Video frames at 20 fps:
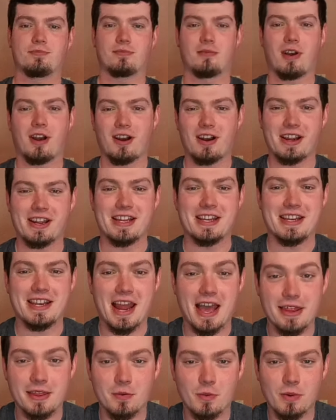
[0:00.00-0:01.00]
All right,
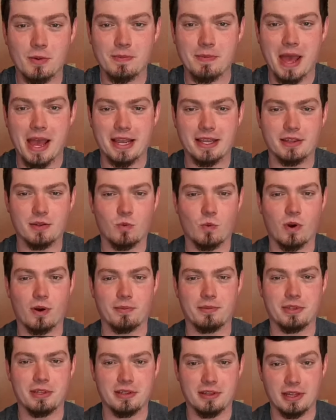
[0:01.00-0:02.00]
now that we're back in the
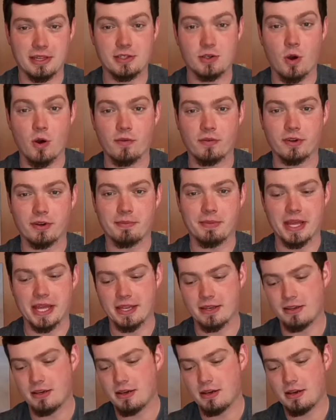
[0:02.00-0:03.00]
warmth, let's go over it a
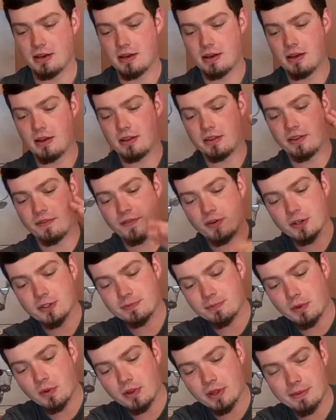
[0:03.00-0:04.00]
bit. The
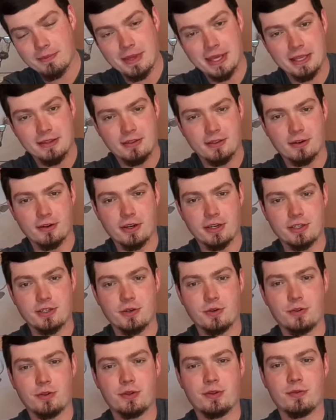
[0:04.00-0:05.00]
first pulley being 30
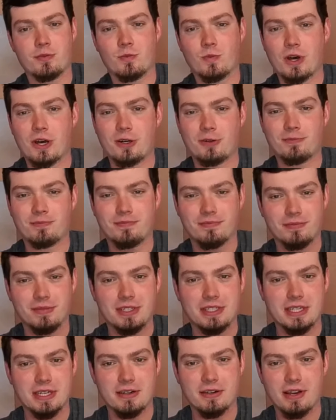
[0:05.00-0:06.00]
tooth, well,
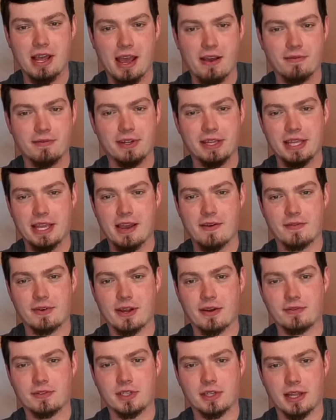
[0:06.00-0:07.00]
it didn't really have
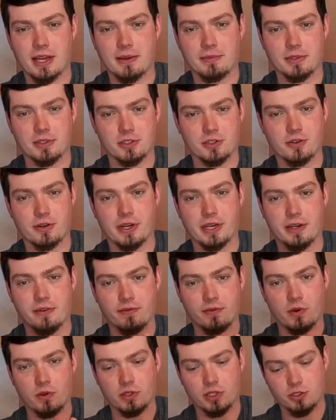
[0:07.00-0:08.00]
enough to light up the screen
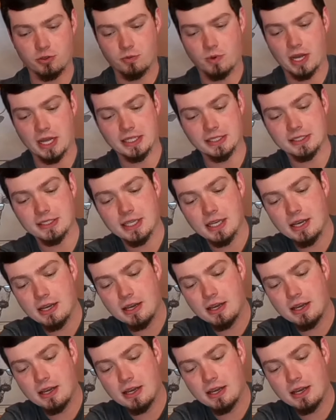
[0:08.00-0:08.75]
voltage-wise.